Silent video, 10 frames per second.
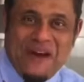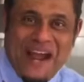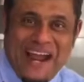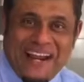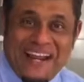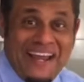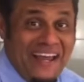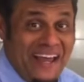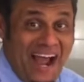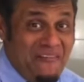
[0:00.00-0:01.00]
Back.
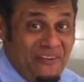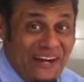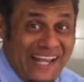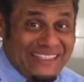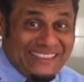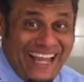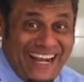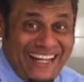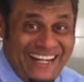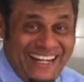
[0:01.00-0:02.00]
I'm really
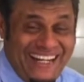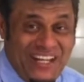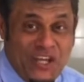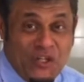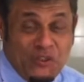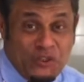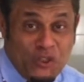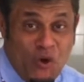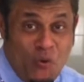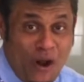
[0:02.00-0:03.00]
excited to
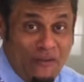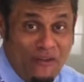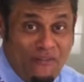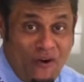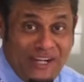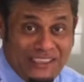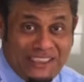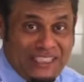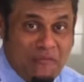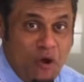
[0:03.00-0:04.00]
show one of the 4
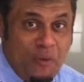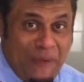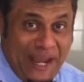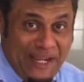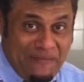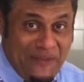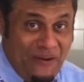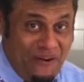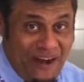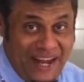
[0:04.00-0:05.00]
dishes I'm going to make.
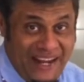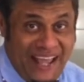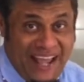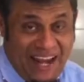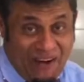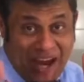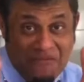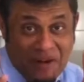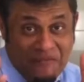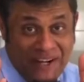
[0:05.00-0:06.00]
Alright? Now
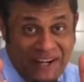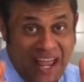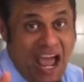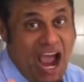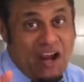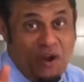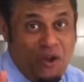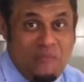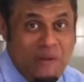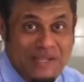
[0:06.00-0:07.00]
cameraman, I know
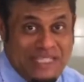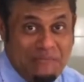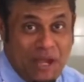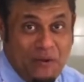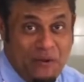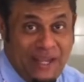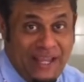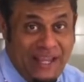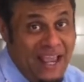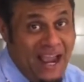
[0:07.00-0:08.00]
you've been missing my
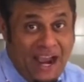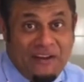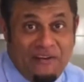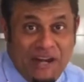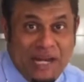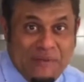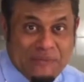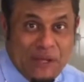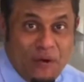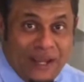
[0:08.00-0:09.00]
cooking. Do you really miss
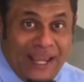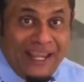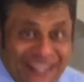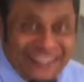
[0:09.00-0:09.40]
my cooking?